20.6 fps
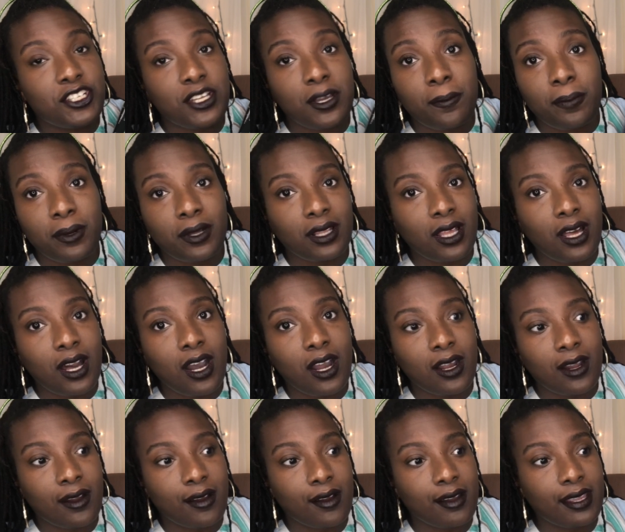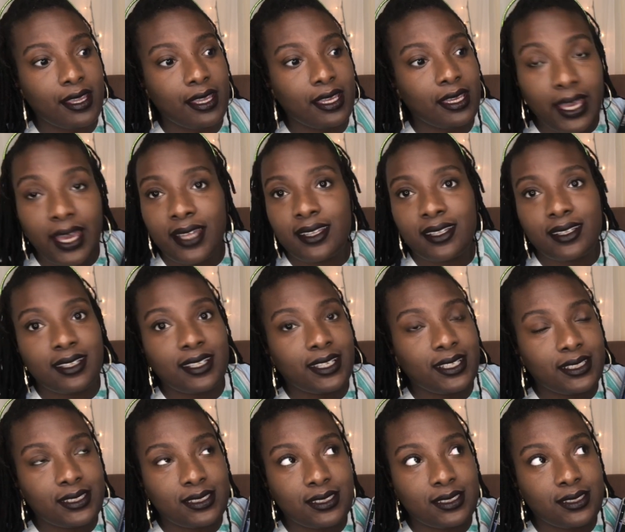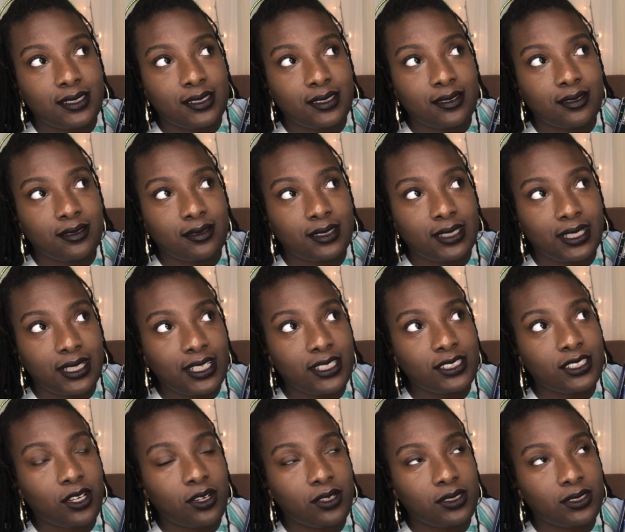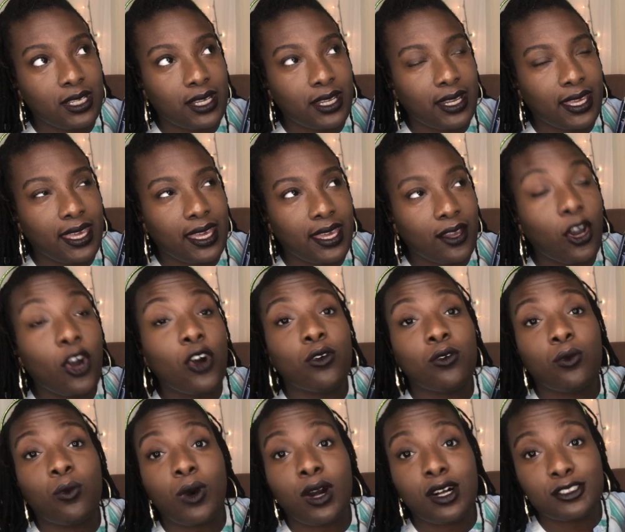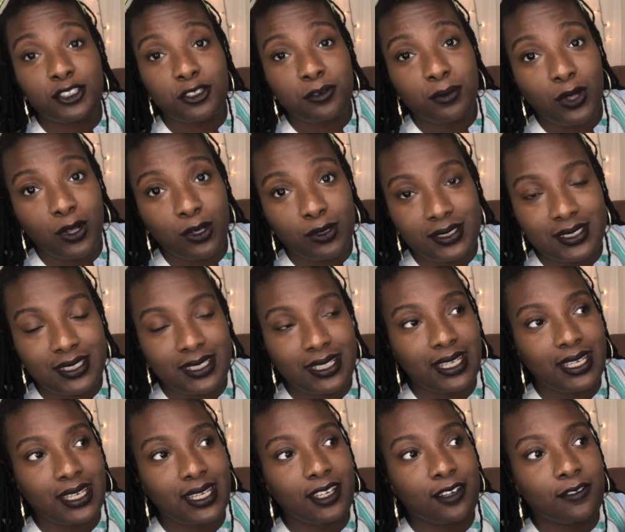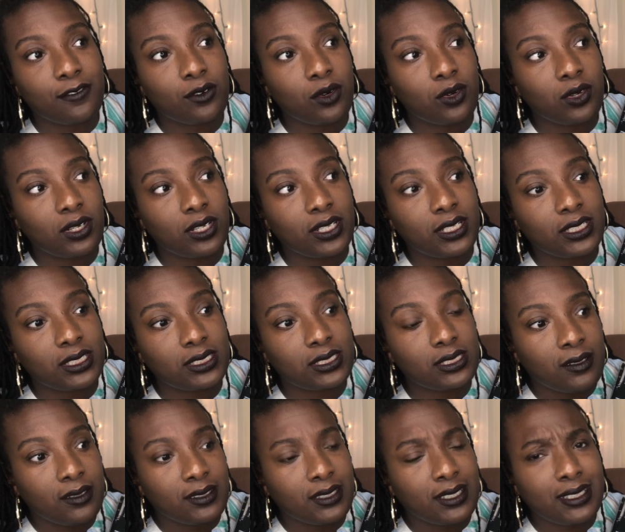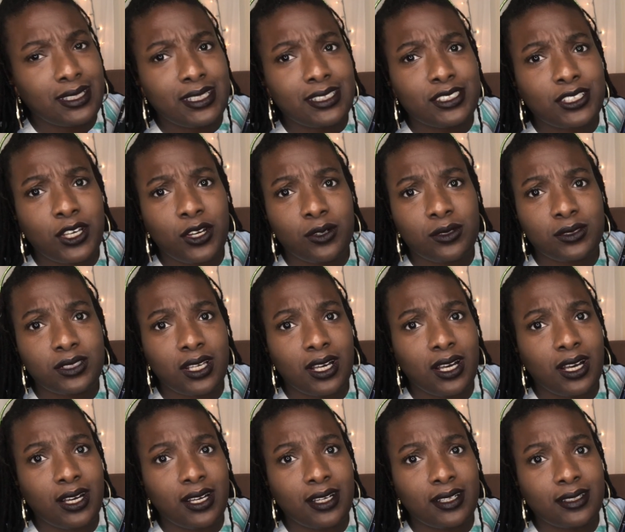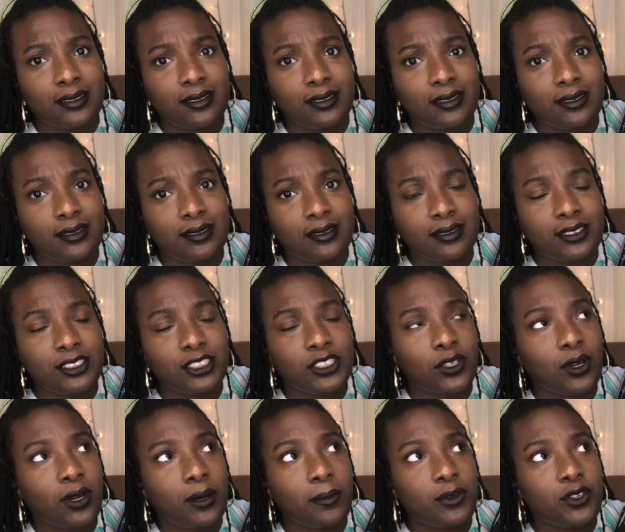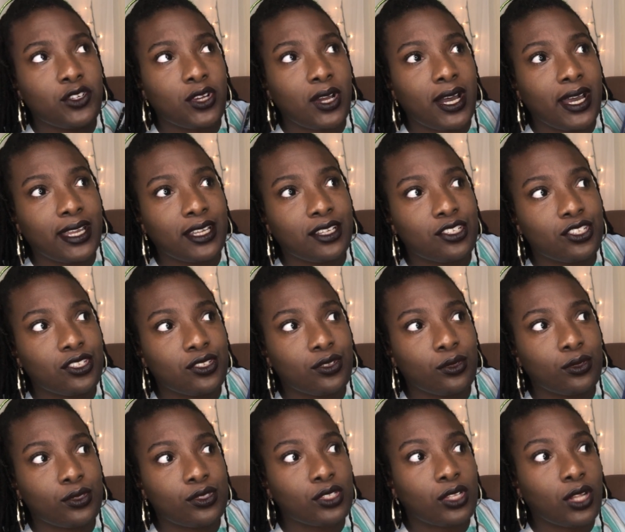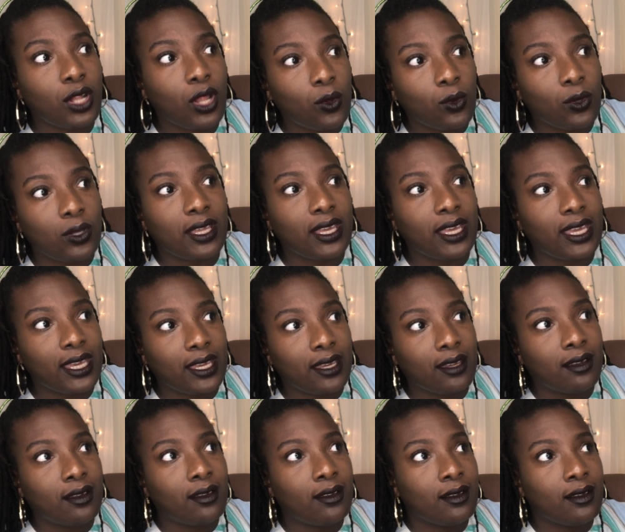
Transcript: Jhumpa Lahiri. Yeah, the list, the list goes on. I can't, oh, Walter Mosley, of course. The list goes on. So I'm trying to slowly